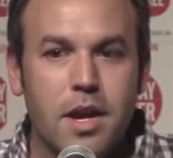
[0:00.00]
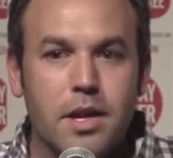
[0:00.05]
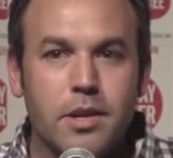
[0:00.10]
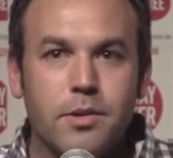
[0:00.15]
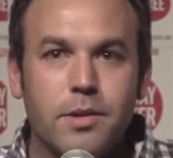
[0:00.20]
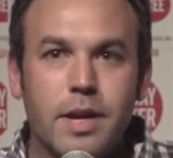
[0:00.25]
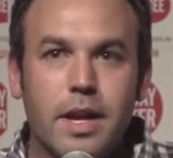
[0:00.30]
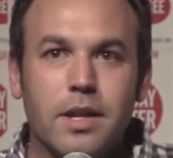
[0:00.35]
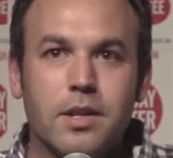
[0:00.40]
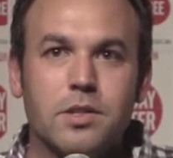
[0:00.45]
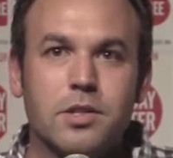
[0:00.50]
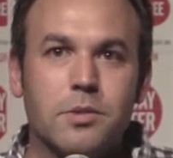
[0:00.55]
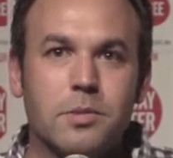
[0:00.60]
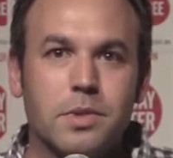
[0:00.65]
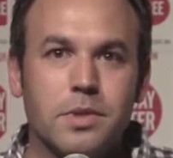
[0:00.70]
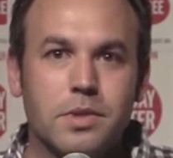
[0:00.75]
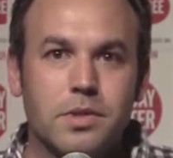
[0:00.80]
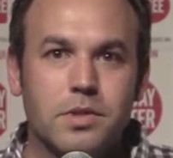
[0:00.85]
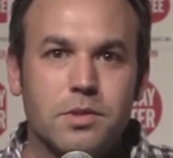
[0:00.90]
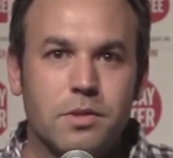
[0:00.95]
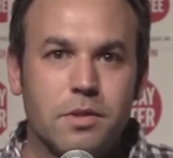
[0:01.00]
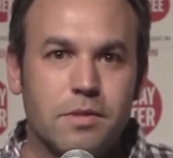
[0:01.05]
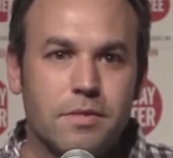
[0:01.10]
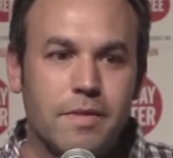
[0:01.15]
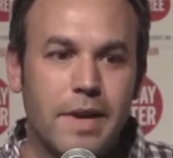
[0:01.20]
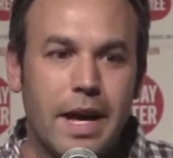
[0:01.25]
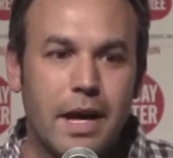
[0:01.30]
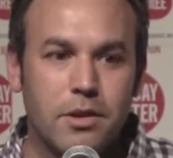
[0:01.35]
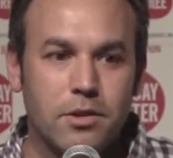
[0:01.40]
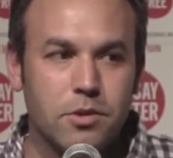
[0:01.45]
and you got us to really sort of
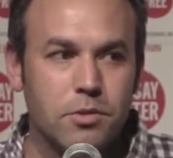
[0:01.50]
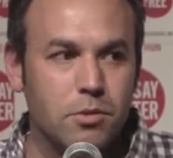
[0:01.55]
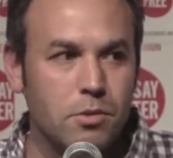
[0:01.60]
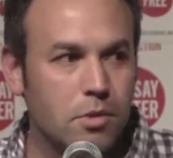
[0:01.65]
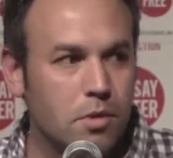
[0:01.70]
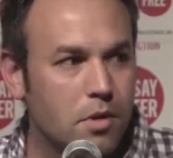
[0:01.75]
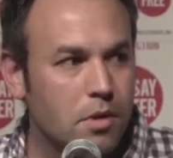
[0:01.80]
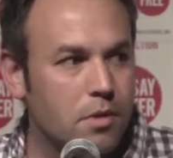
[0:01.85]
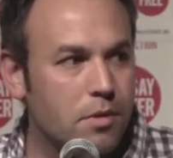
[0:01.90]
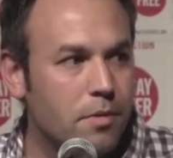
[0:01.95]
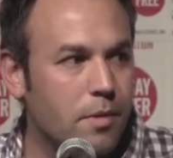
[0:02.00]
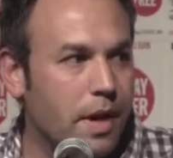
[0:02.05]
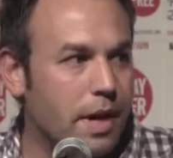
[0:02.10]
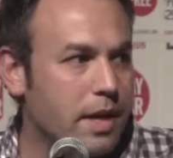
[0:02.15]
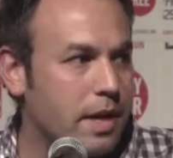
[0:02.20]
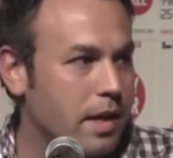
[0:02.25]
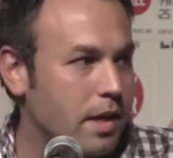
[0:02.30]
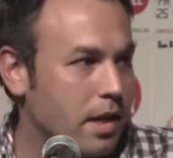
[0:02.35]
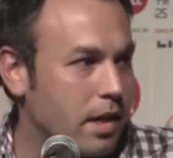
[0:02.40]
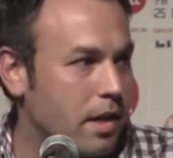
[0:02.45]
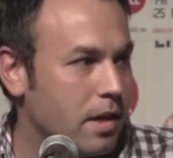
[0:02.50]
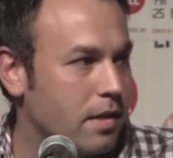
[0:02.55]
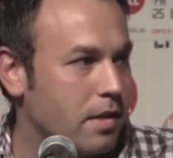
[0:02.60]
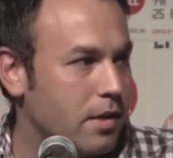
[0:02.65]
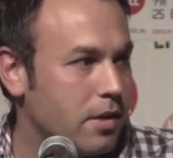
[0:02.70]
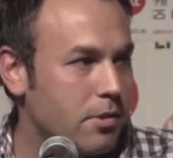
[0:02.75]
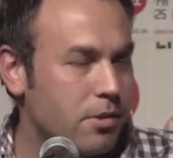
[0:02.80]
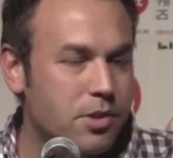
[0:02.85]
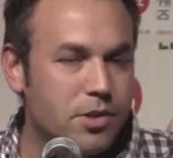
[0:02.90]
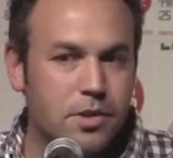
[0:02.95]
value writing and
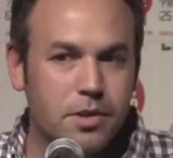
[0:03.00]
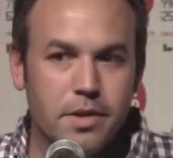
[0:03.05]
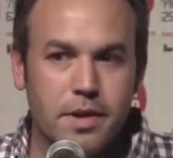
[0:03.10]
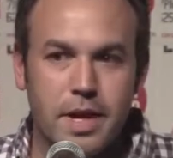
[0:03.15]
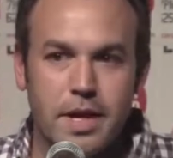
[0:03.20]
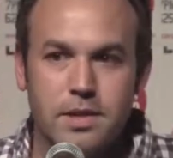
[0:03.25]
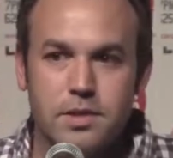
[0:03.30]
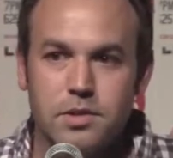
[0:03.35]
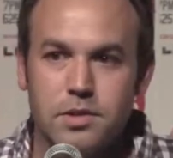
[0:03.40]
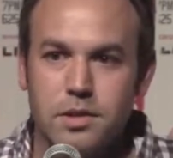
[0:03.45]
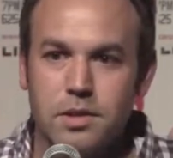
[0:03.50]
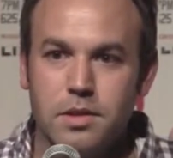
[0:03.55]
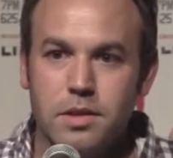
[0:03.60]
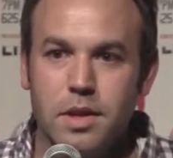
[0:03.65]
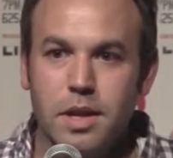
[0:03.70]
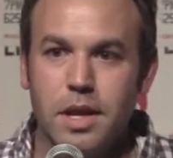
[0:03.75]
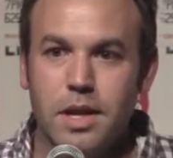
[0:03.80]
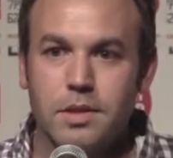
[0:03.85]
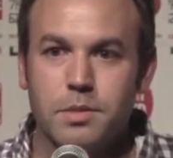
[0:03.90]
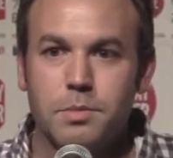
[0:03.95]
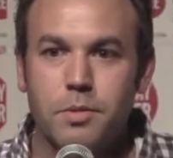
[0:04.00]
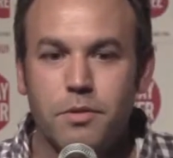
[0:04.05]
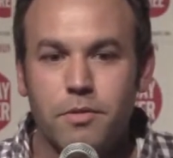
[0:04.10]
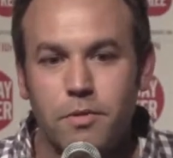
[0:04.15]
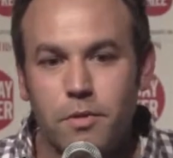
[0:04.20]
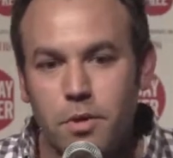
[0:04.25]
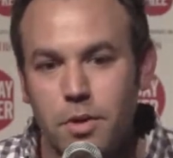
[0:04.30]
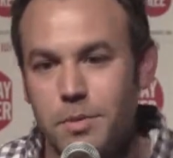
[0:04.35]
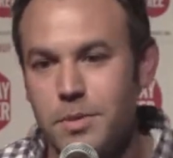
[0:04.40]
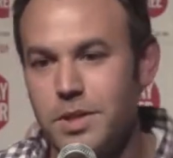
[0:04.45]
literature as
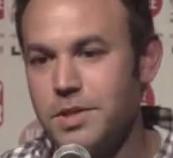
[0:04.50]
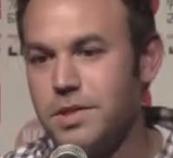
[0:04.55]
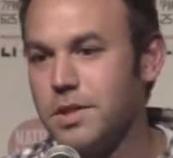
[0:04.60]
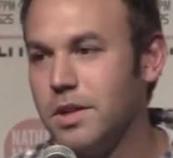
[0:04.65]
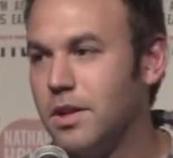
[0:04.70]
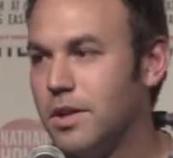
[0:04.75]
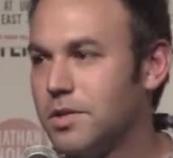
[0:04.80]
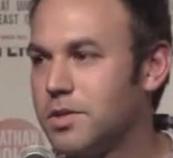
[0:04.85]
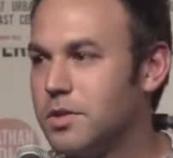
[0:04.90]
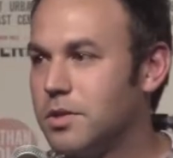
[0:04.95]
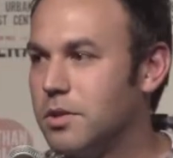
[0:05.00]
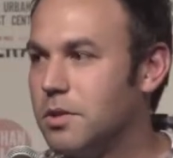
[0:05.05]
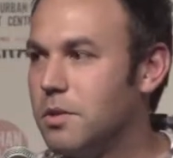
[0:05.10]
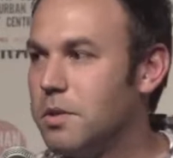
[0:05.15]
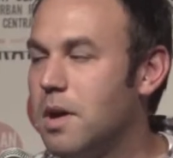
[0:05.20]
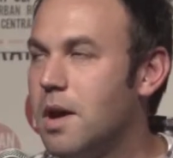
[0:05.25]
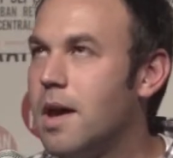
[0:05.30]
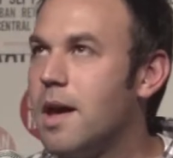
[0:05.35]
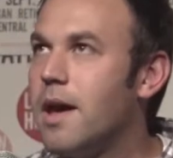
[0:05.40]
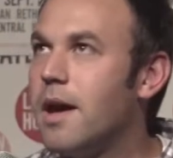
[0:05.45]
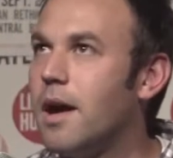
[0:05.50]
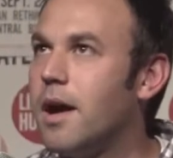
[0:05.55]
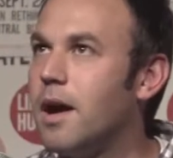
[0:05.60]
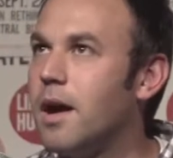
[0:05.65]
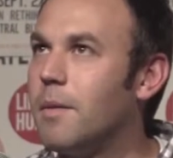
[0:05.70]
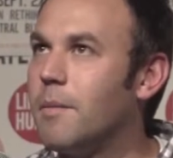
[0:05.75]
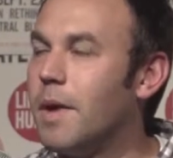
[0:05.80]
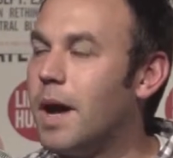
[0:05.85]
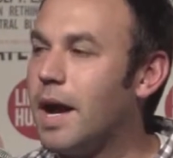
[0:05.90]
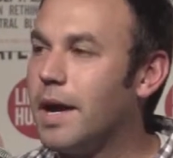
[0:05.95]
performance also.
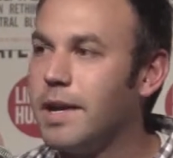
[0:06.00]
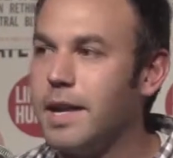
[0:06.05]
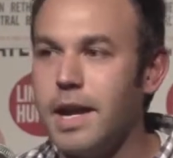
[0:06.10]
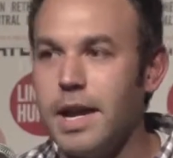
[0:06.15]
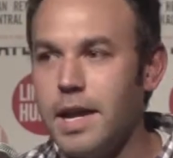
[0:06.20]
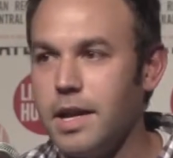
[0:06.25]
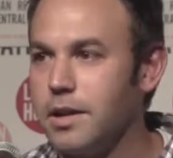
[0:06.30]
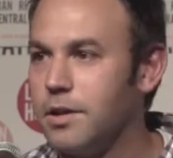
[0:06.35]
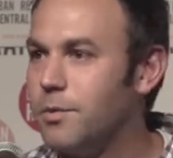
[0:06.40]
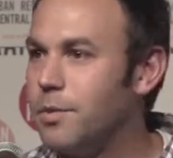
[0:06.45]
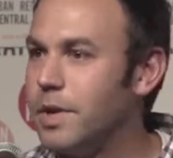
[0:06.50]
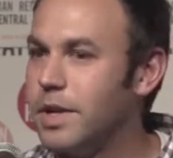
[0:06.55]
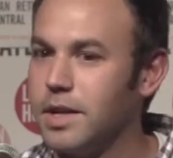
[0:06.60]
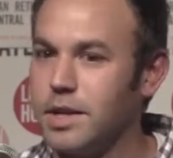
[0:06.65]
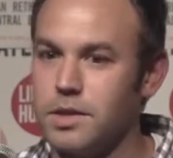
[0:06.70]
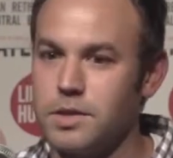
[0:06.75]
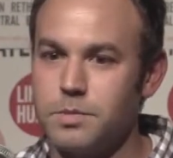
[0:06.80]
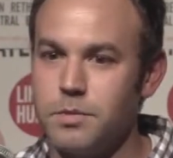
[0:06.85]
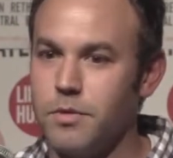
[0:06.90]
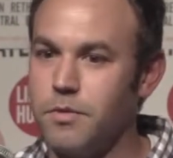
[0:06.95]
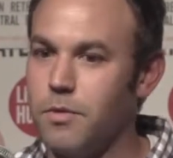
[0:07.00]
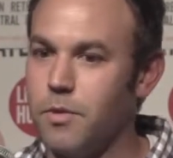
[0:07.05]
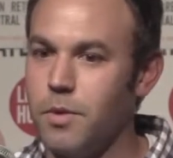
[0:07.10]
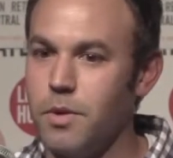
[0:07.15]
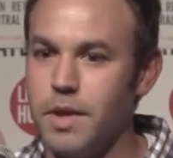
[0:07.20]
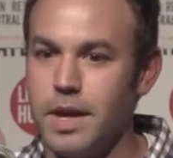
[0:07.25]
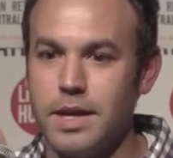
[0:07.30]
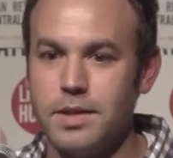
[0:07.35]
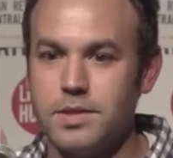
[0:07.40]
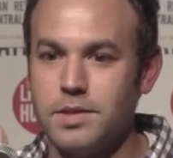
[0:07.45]
I'd hated readings before
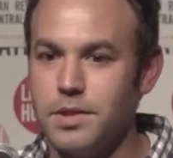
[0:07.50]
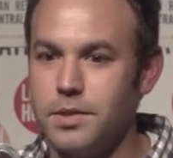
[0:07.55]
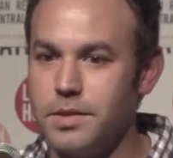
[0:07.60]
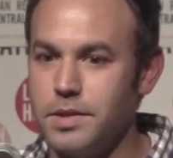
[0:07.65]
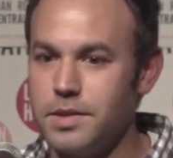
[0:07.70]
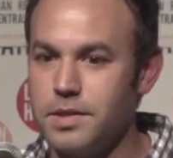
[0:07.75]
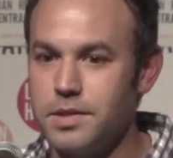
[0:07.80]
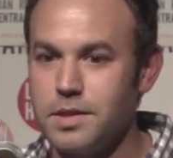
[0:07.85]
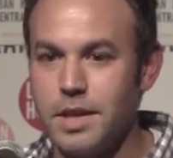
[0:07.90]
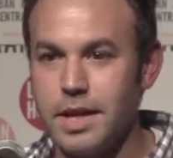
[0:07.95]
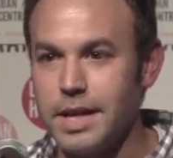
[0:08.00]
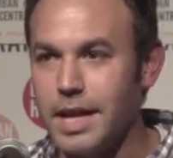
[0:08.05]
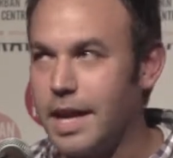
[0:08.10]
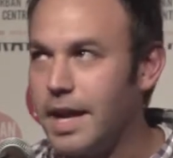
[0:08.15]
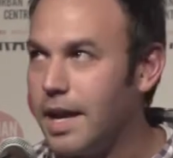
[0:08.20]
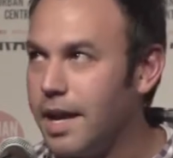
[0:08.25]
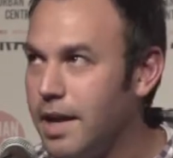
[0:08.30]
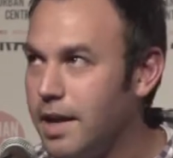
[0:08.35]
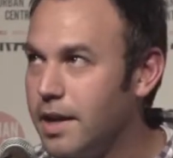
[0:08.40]
that series. Like I